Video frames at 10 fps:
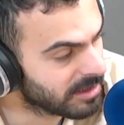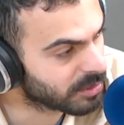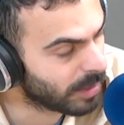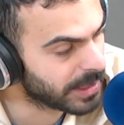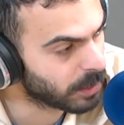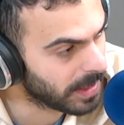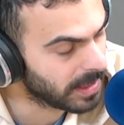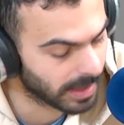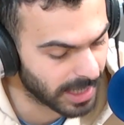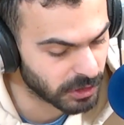in the 2020
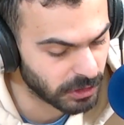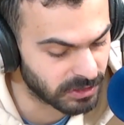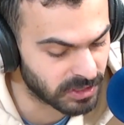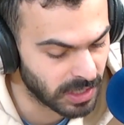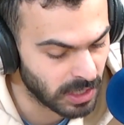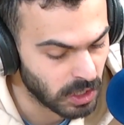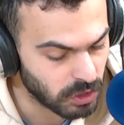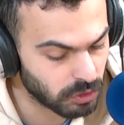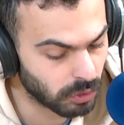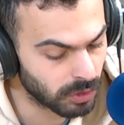elections
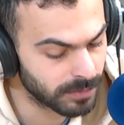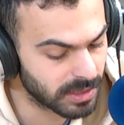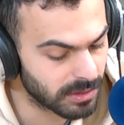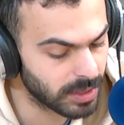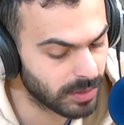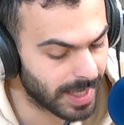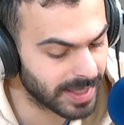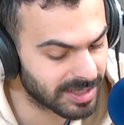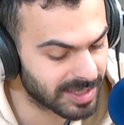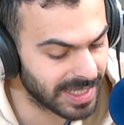stormed the
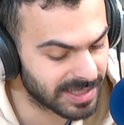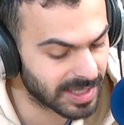United States